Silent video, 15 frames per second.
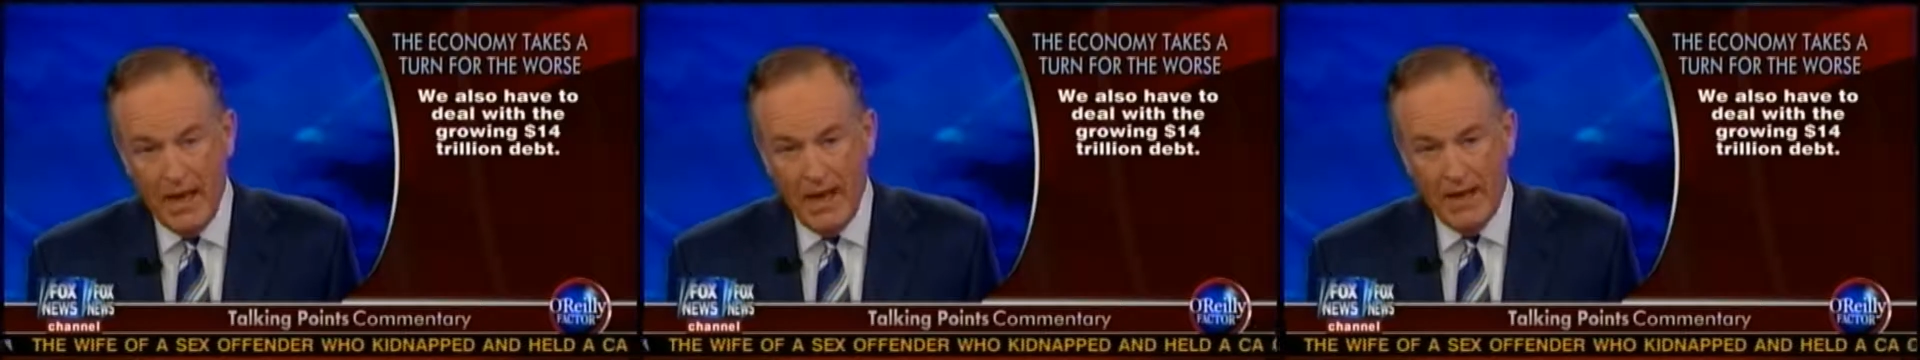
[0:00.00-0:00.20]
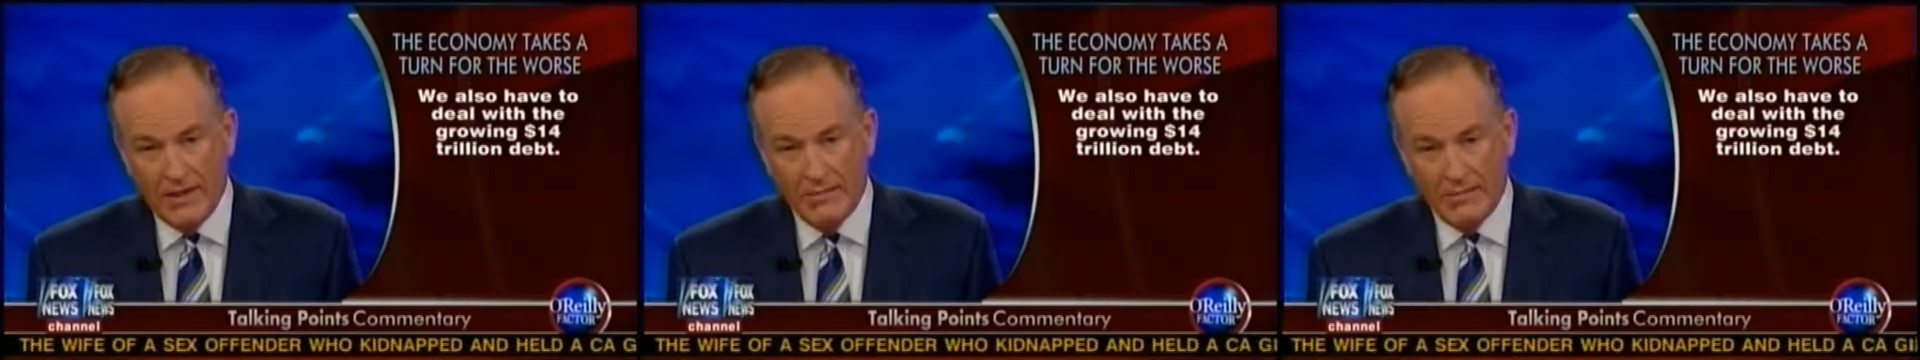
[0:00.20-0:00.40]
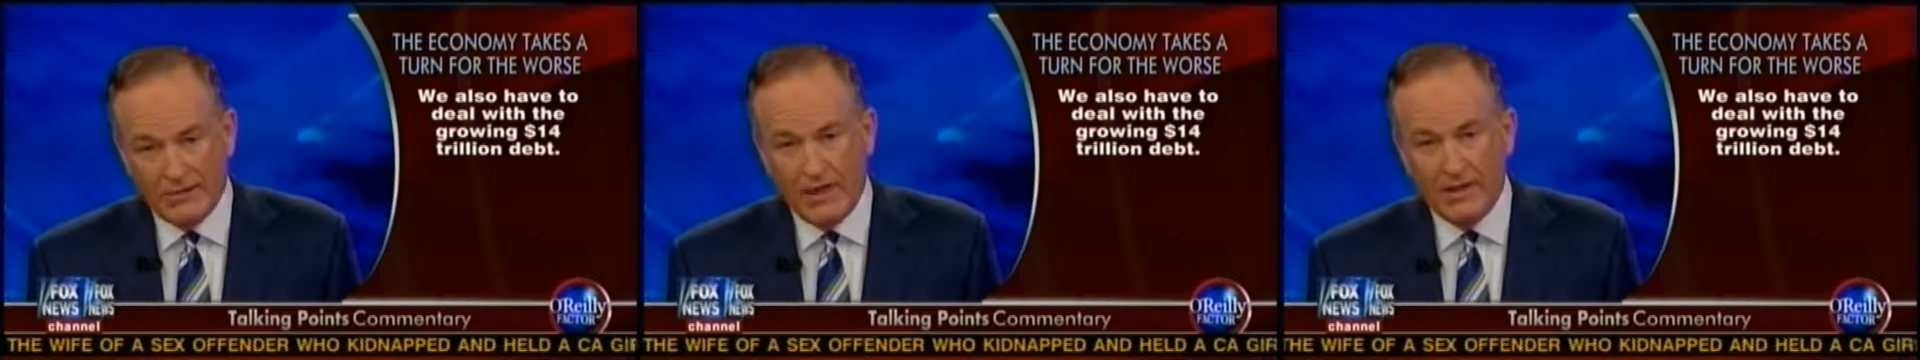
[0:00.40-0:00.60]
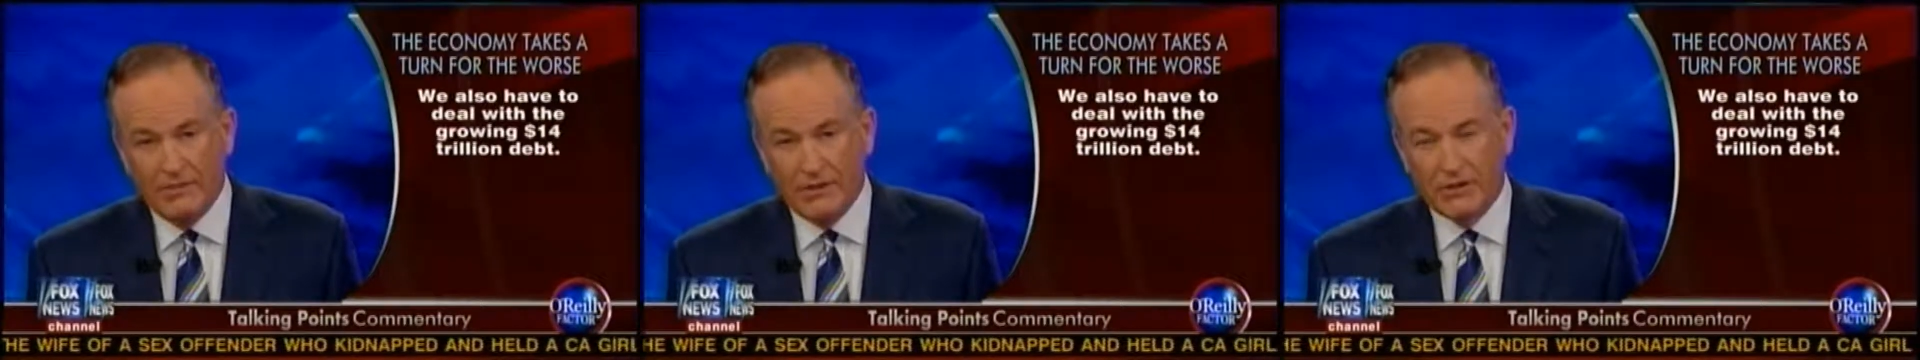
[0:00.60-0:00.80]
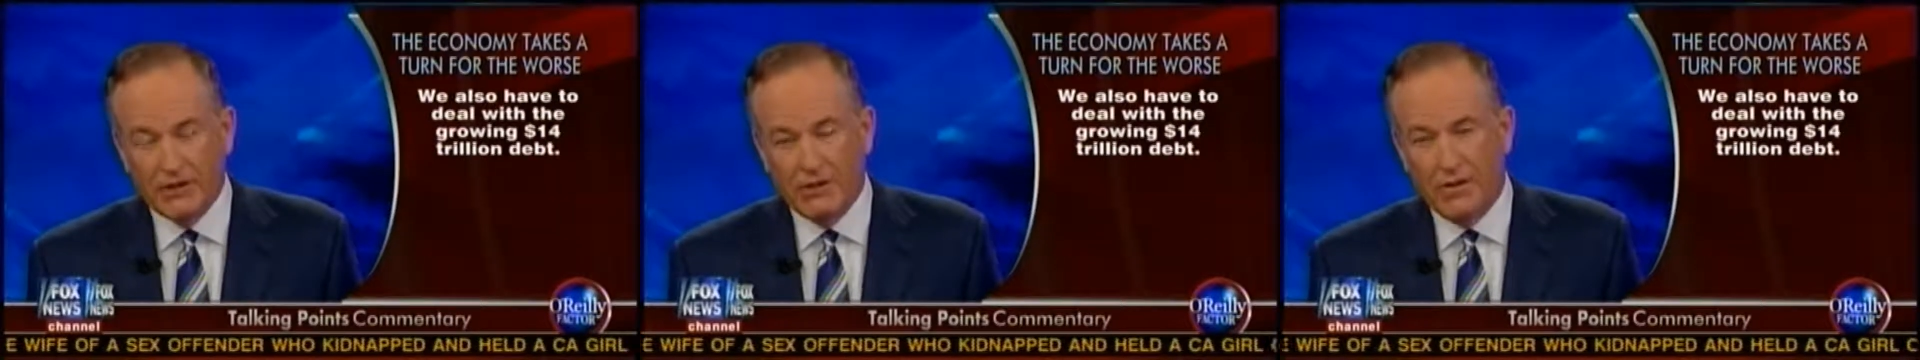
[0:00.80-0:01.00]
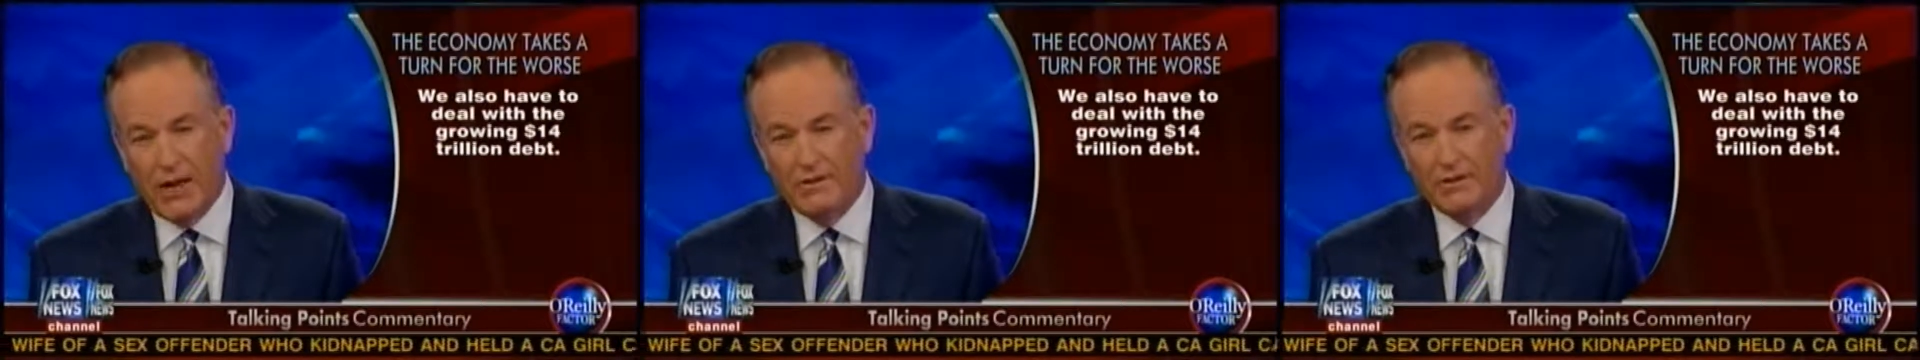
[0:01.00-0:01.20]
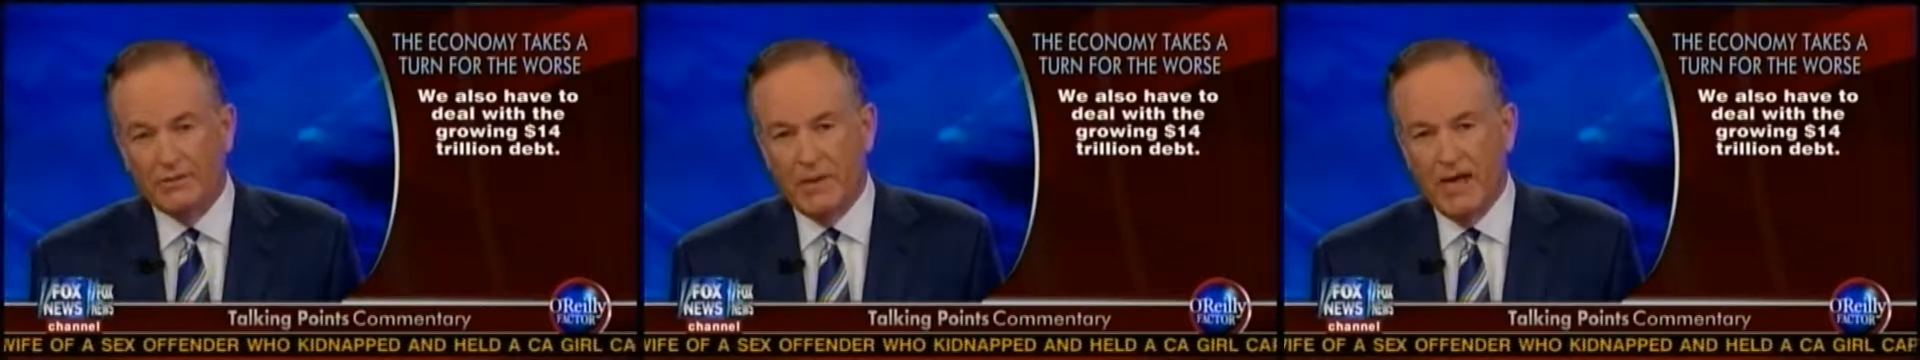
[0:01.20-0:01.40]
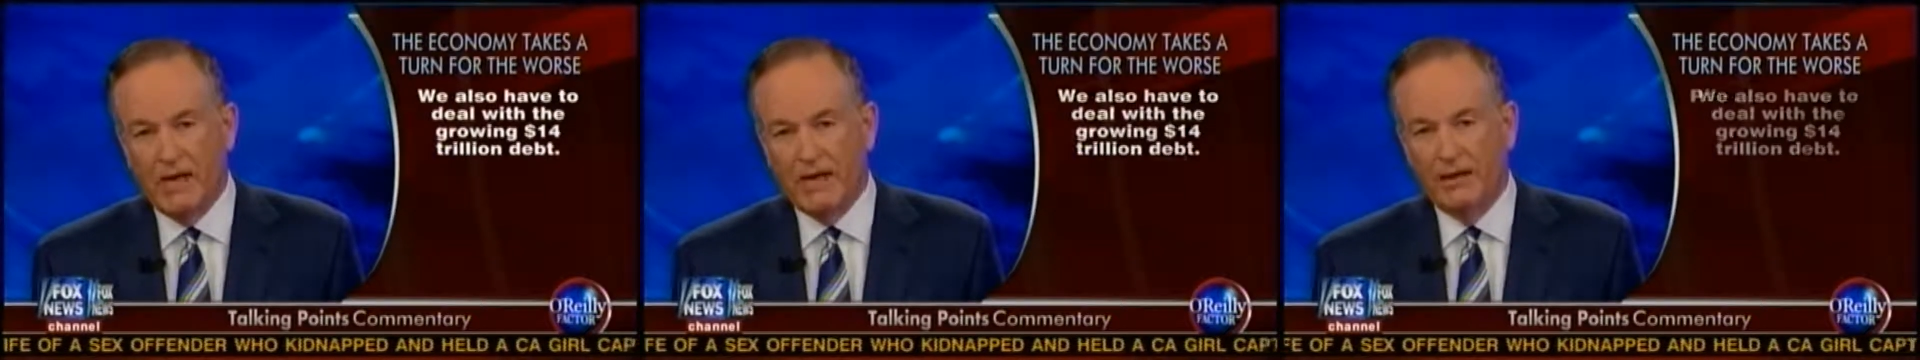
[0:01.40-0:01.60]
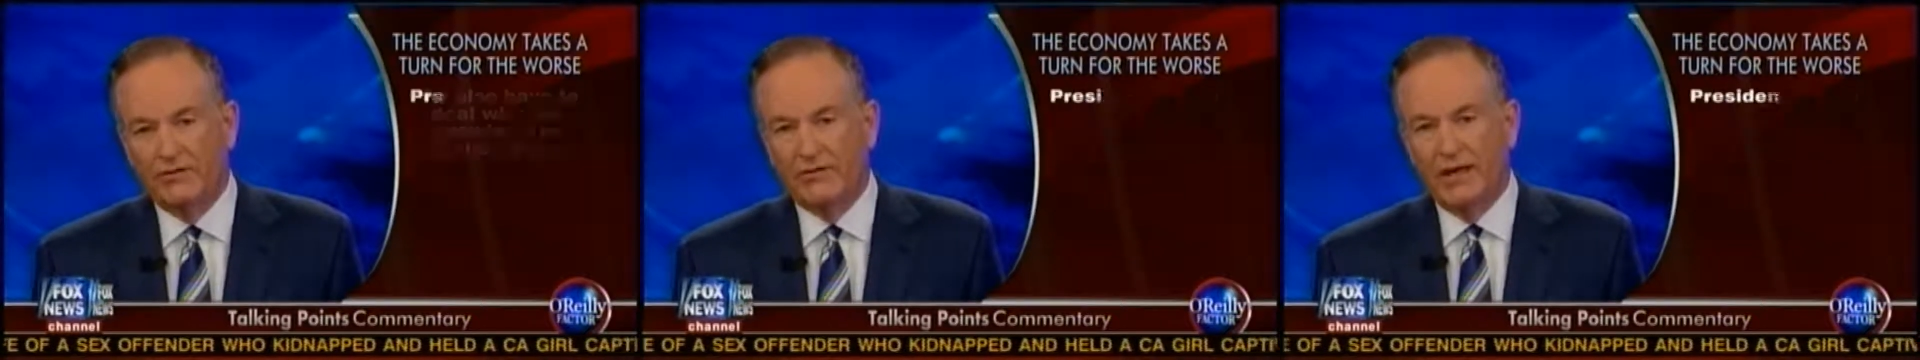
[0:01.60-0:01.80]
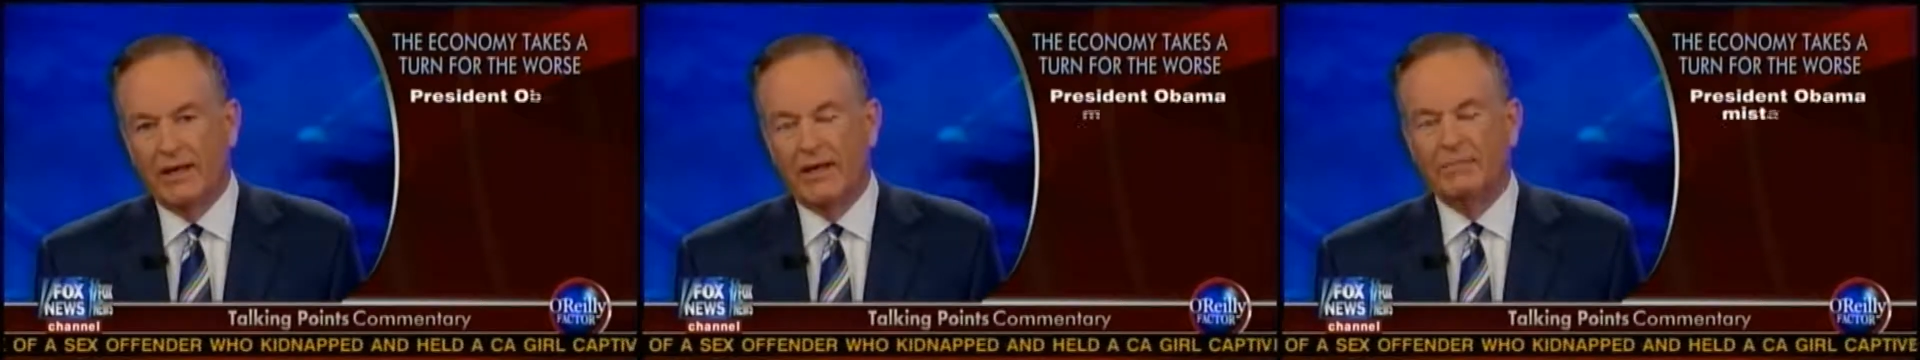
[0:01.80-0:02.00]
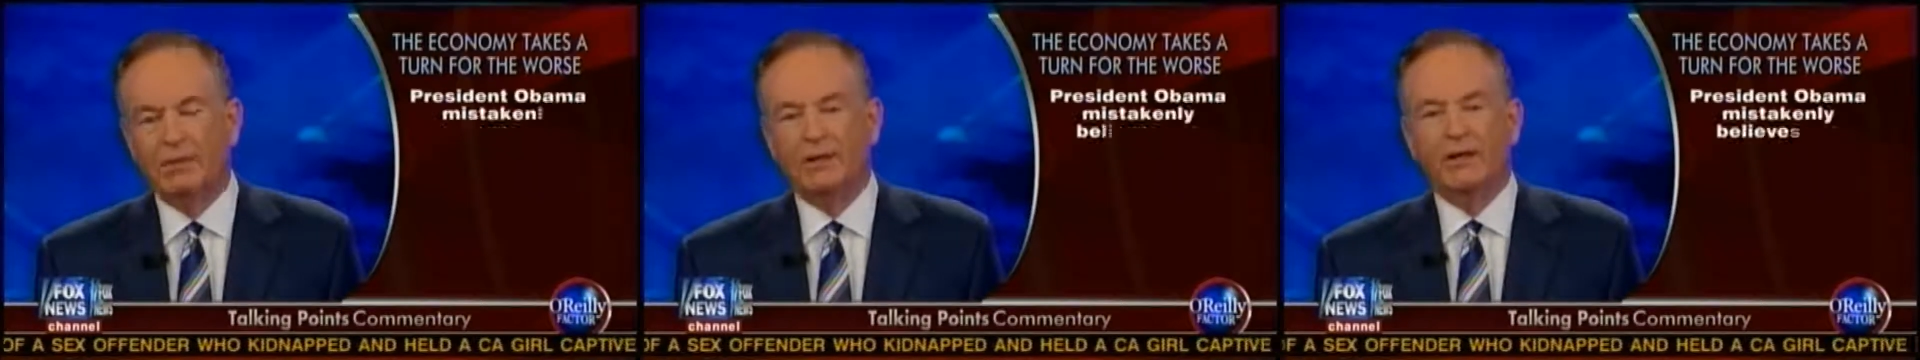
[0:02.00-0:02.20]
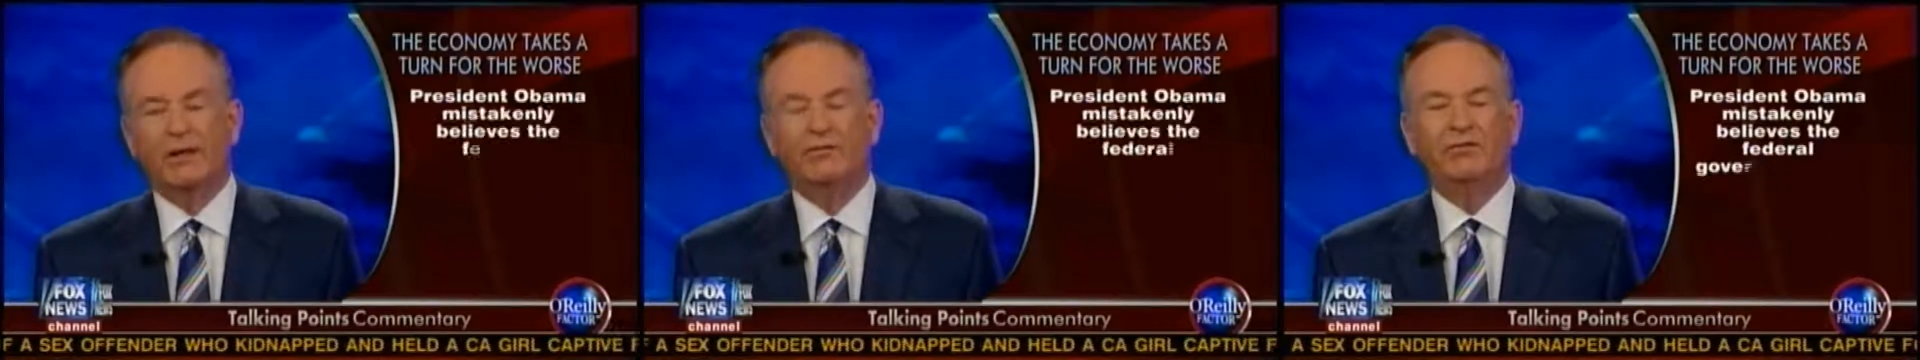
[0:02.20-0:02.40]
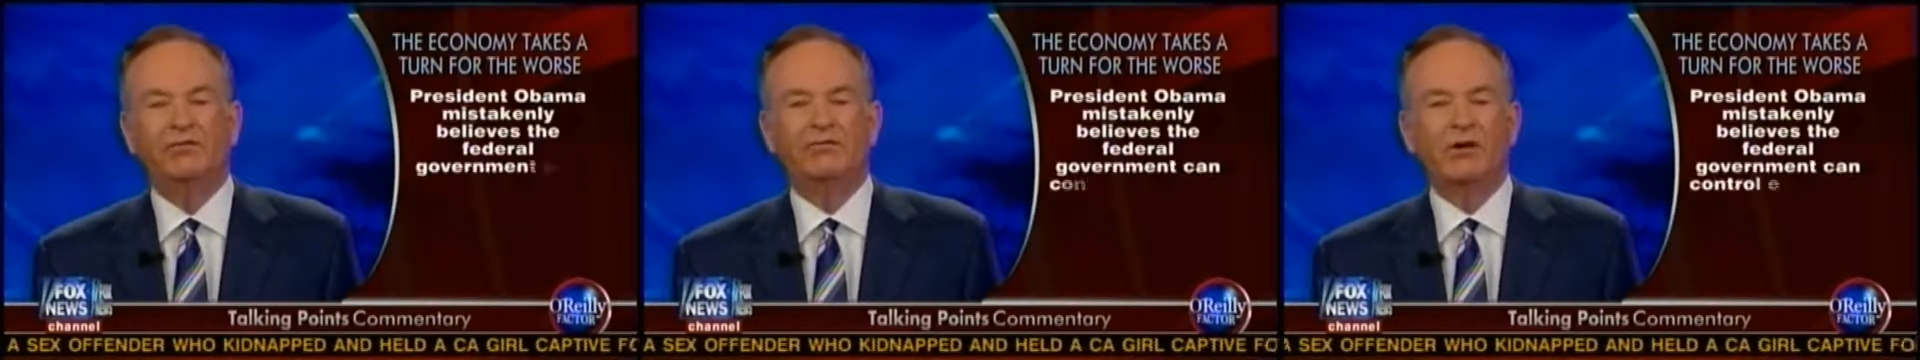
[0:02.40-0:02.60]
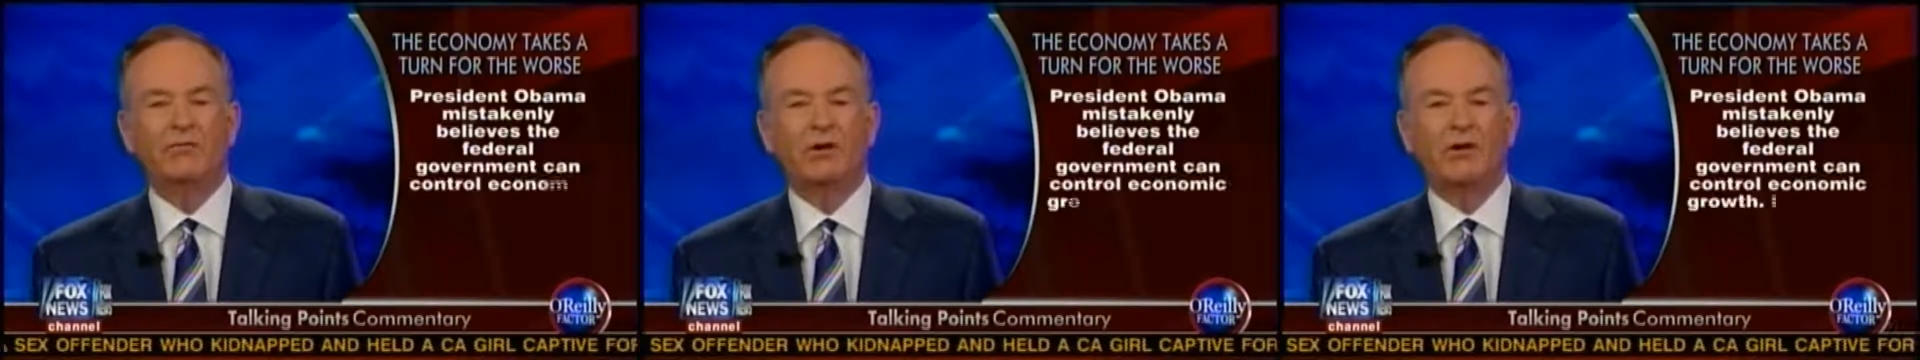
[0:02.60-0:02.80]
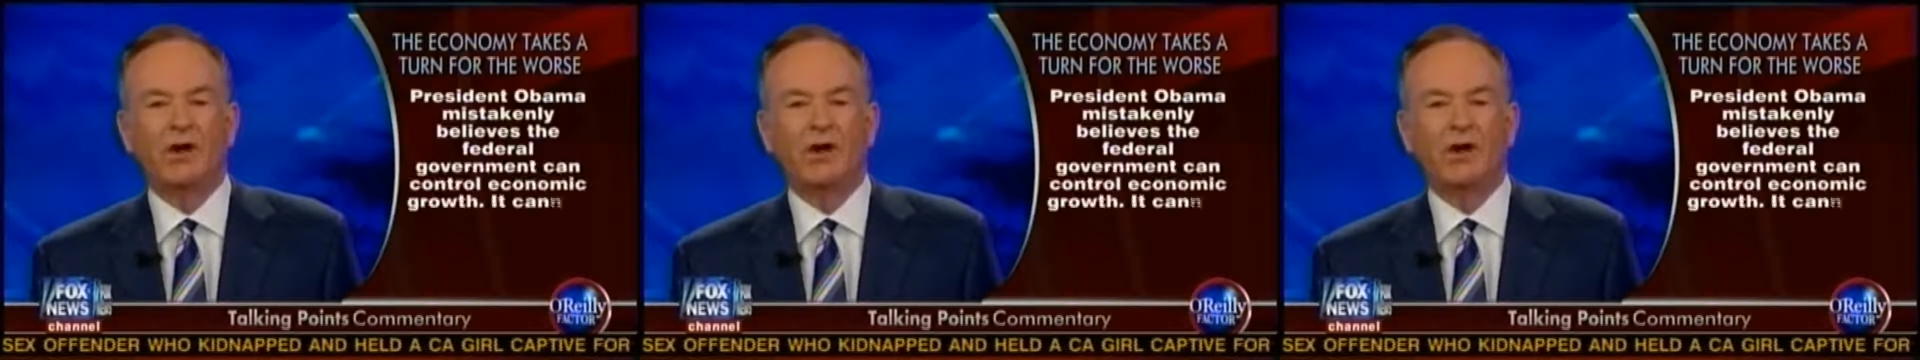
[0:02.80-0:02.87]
The mistake President Obama is making is that he believes the federal